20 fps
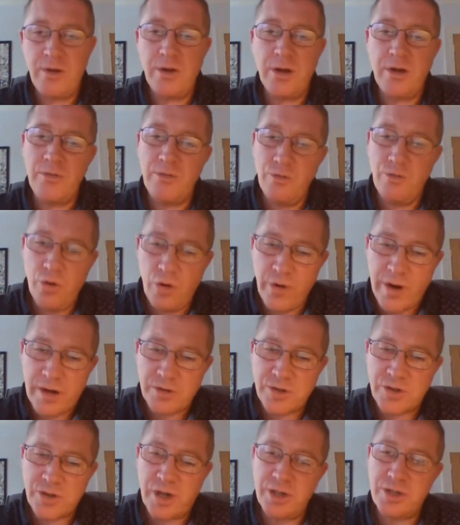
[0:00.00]
and raw
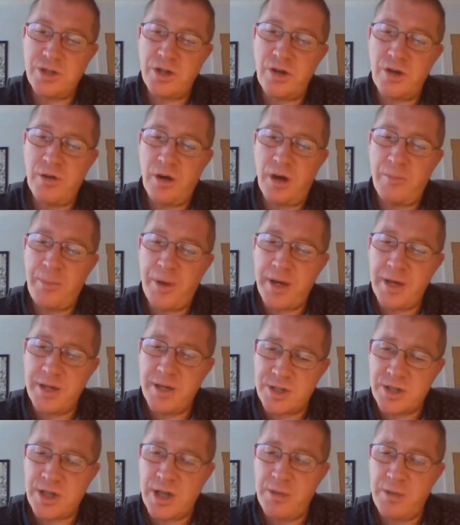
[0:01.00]
outside, so I
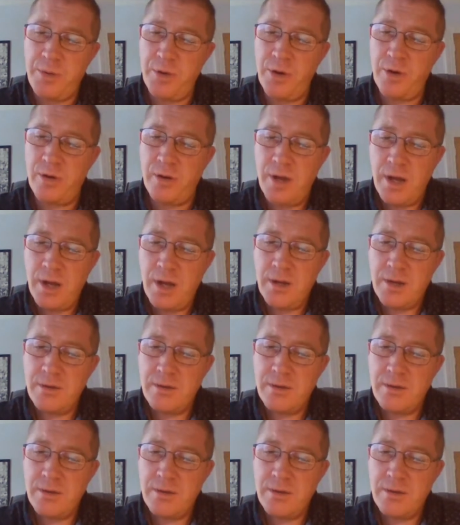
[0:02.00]
paid to stay put.